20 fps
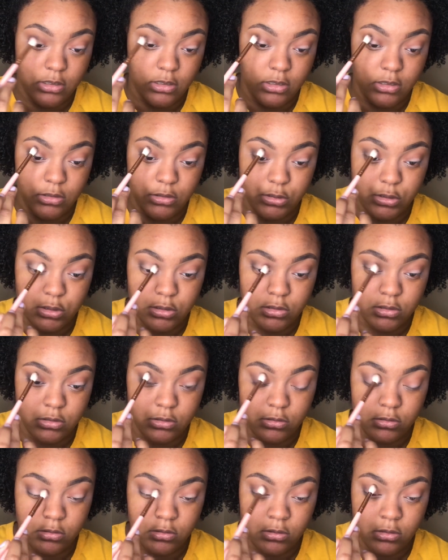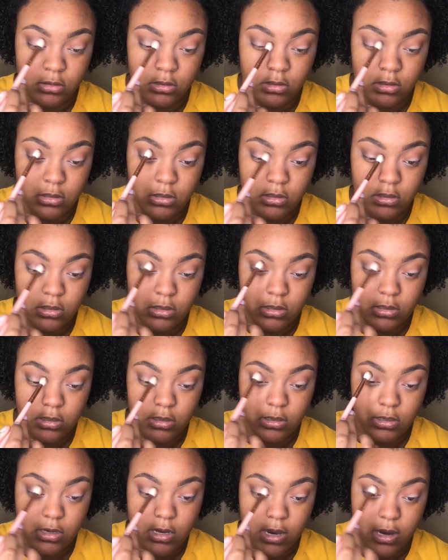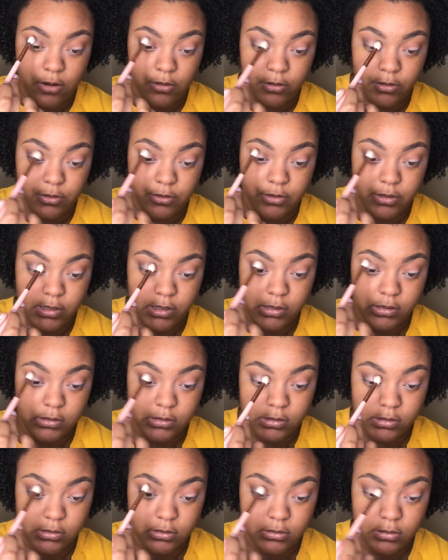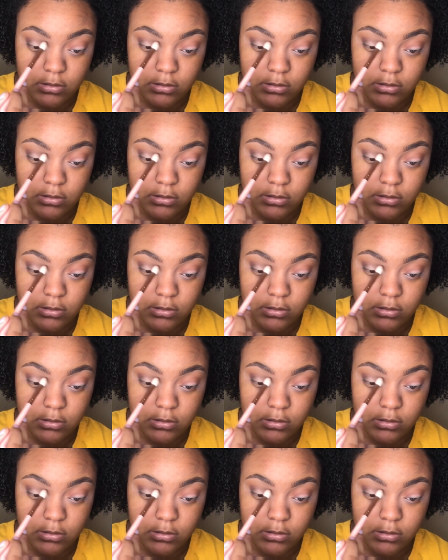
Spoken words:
onto our crease.